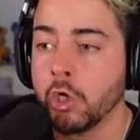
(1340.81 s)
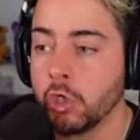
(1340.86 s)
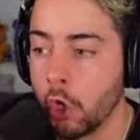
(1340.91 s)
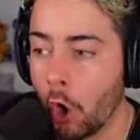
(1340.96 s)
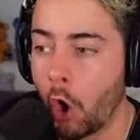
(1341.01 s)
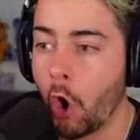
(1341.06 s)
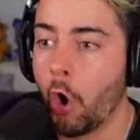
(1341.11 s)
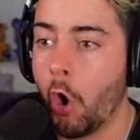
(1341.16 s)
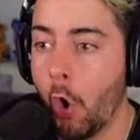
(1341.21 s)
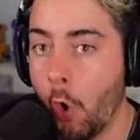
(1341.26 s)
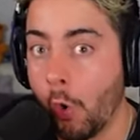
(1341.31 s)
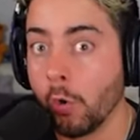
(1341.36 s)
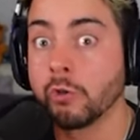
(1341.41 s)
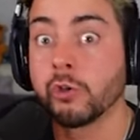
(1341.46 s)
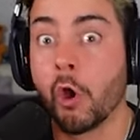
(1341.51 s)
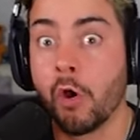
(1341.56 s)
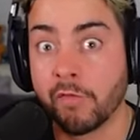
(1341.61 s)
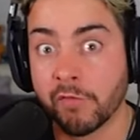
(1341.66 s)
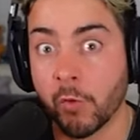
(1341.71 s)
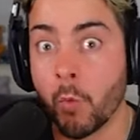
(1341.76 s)
got a
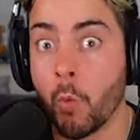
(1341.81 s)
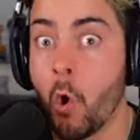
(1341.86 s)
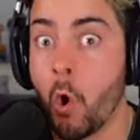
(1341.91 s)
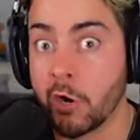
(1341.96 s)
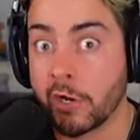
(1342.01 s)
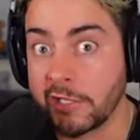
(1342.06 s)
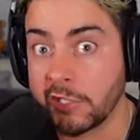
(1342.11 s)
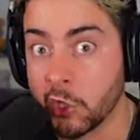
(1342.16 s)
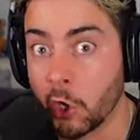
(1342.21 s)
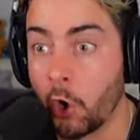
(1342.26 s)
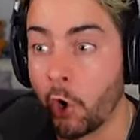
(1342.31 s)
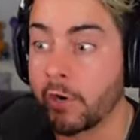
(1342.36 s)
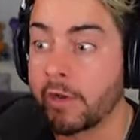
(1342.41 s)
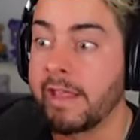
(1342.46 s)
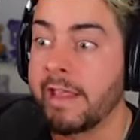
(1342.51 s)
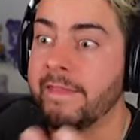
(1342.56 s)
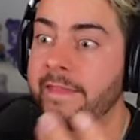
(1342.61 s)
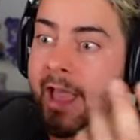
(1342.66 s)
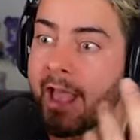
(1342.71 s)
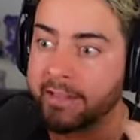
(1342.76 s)
hold of the
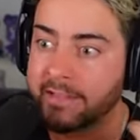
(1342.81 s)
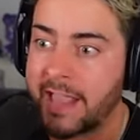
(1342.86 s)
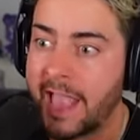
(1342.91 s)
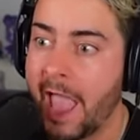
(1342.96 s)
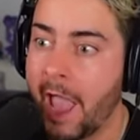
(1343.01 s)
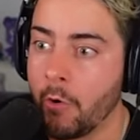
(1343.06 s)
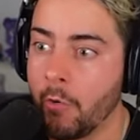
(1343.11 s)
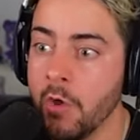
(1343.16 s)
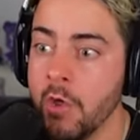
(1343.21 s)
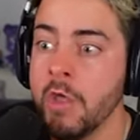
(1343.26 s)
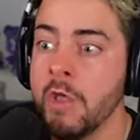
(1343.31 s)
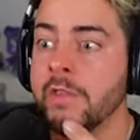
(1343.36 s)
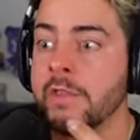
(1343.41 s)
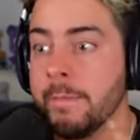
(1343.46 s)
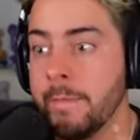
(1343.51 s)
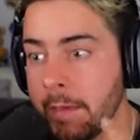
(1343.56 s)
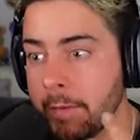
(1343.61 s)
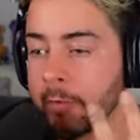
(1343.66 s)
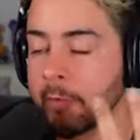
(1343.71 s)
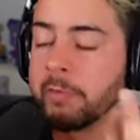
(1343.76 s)
walkie-talkie, and that's how the
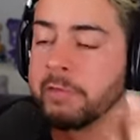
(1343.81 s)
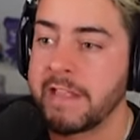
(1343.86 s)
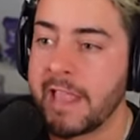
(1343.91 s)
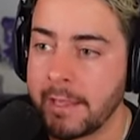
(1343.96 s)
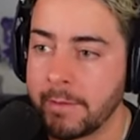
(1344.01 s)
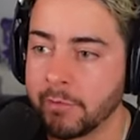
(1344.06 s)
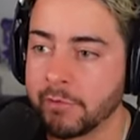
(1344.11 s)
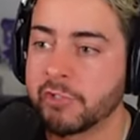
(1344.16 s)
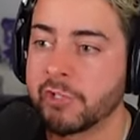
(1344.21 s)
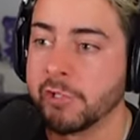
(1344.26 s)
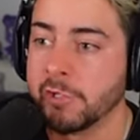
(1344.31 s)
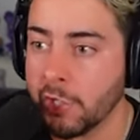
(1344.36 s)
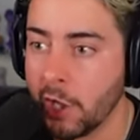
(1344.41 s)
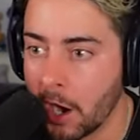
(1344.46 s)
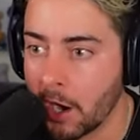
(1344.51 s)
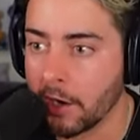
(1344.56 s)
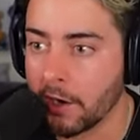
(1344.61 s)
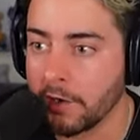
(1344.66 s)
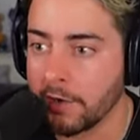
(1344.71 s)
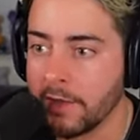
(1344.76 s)
Mimic was able to
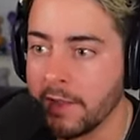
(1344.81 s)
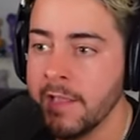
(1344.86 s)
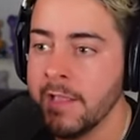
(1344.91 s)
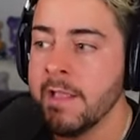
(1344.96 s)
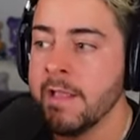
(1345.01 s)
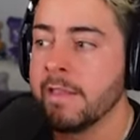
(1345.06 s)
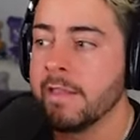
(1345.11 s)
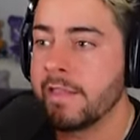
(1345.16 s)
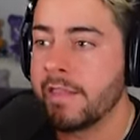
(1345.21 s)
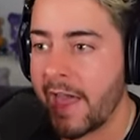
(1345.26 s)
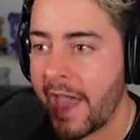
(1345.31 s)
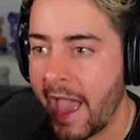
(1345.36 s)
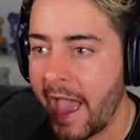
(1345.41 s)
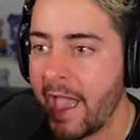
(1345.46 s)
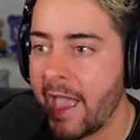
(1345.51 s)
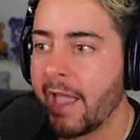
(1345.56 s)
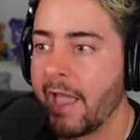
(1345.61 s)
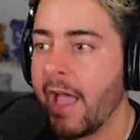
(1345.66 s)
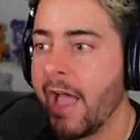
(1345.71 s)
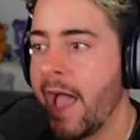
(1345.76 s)
learn
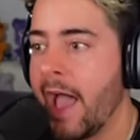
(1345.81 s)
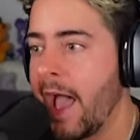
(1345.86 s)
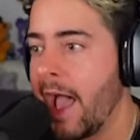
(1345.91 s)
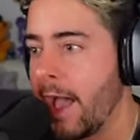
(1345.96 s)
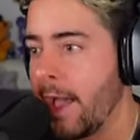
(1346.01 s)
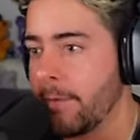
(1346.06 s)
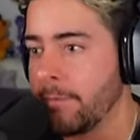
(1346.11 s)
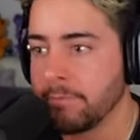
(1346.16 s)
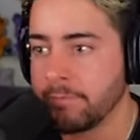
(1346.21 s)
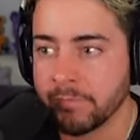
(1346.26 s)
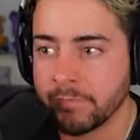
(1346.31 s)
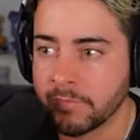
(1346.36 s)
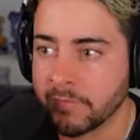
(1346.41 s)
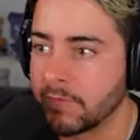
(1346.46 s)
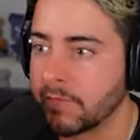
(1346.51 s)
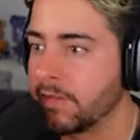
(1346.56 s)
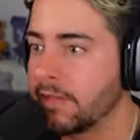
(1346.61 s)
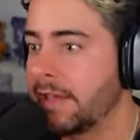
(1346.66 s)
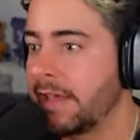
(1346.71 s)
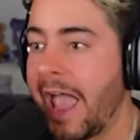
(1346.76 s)
that
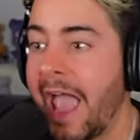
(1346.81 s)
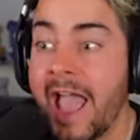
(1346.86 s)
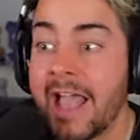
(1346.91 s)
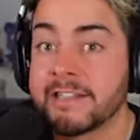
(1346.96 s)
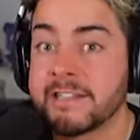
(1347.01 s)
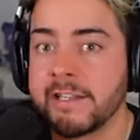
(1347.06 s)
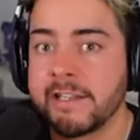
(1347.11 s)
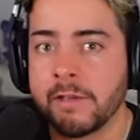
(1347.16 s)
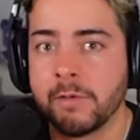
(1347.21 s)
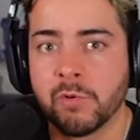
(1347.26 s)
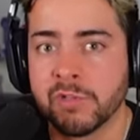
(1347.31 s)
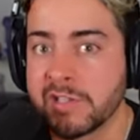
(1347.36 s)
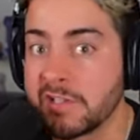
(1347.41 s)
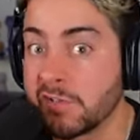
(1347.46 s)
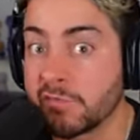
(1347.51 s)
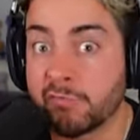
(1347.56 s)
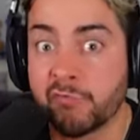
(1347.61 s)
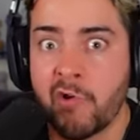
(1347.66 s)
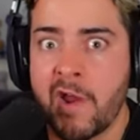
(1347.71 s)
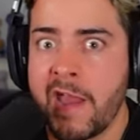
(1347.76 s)
um, Cassie was
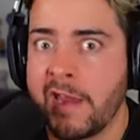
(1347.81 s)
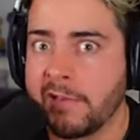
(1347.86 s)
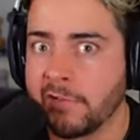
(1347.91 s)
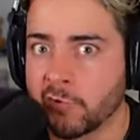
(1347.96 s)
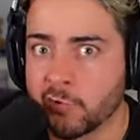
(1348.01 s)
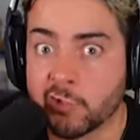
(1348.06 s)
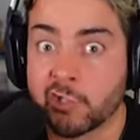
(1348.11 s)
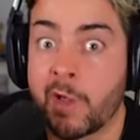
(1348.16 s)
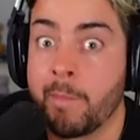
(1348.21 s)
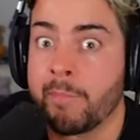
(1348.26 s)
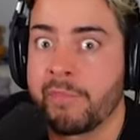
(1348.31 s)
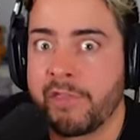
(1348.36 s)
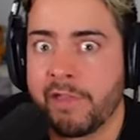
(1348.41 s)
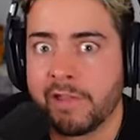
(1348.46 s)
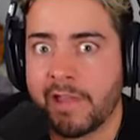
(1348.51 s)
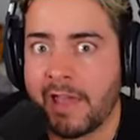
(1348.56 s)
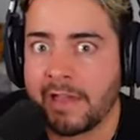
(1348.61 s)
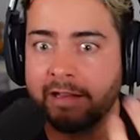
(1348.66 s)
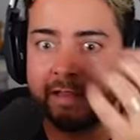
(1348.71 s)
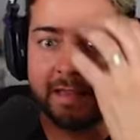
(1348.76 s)
his friend or something
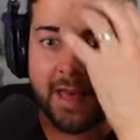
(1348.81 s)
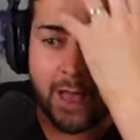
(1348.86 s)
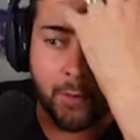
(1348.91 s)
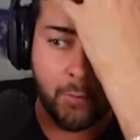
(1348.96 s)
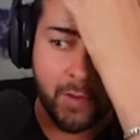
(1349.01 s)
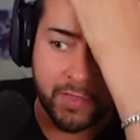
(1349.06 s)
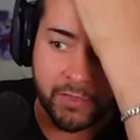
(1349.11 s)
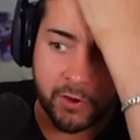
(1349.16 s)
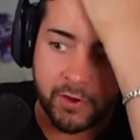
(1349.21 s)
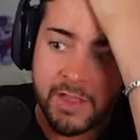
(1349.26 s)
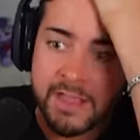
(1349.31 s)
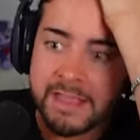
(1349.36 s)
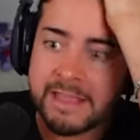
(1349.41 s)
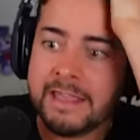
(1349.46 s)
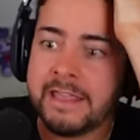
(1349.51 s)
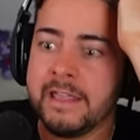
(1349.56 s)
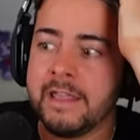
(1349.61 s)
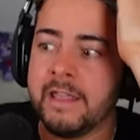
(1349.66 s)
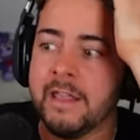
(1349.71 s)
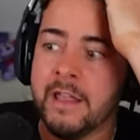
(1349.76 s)
like that. Whether
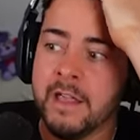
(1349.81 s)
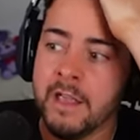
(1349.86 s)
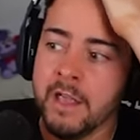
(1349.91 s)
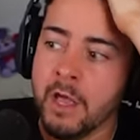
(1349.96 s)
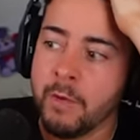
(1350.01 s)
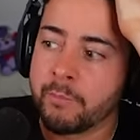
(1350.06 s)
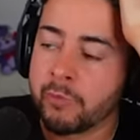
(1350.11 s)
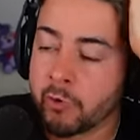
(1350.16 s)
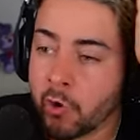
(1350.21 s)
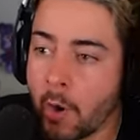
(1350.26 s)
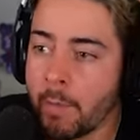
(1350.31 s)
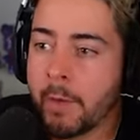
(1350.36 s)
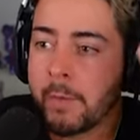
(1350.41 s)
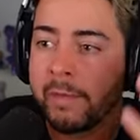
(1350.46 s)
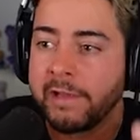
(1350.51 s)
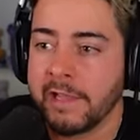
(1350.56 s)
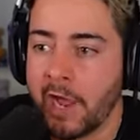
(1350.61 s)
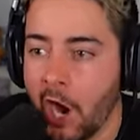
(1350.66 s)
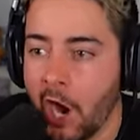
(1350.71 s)
he probably